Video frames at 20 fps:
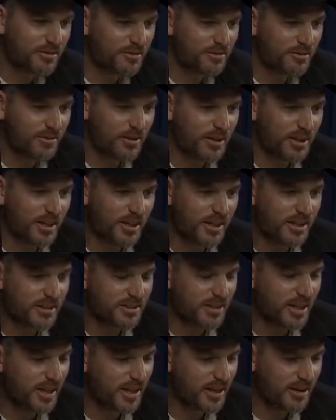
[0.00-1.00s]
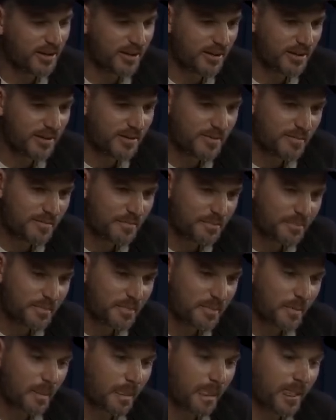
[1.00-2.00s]
funny ass hat on.
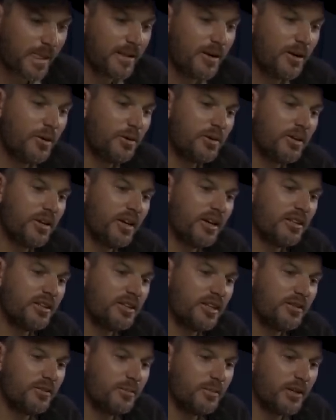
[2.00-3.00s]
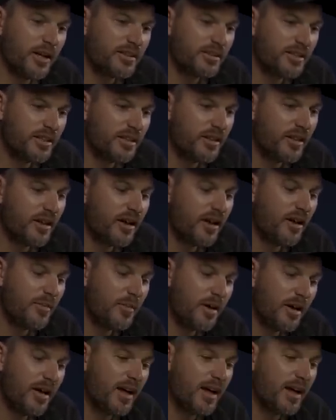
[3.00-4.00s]
Okay, kickflip backtail,
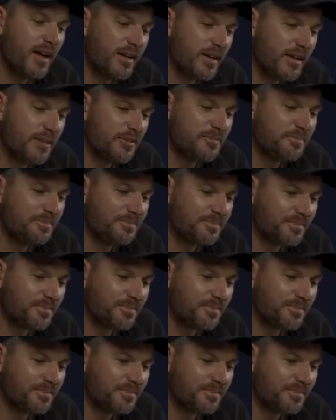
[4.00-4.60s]
hubba hideout.